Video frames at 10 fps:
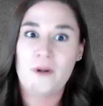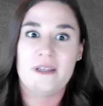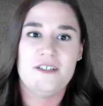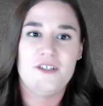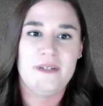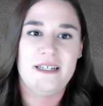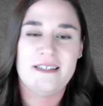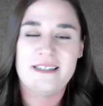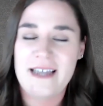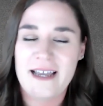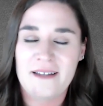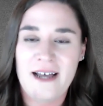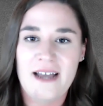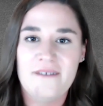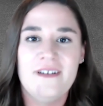support that you need to stay
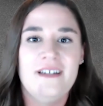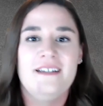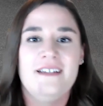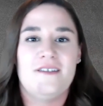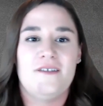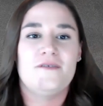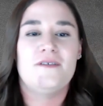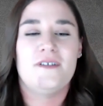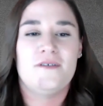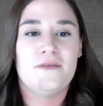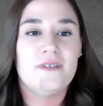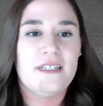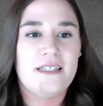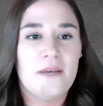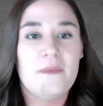alive. So there's
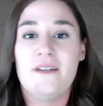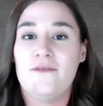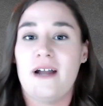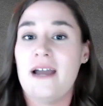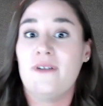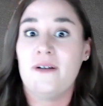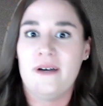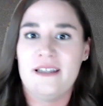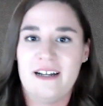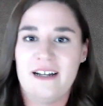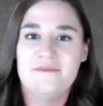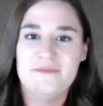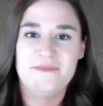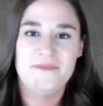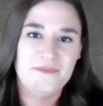really something for everyone
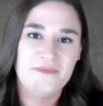there.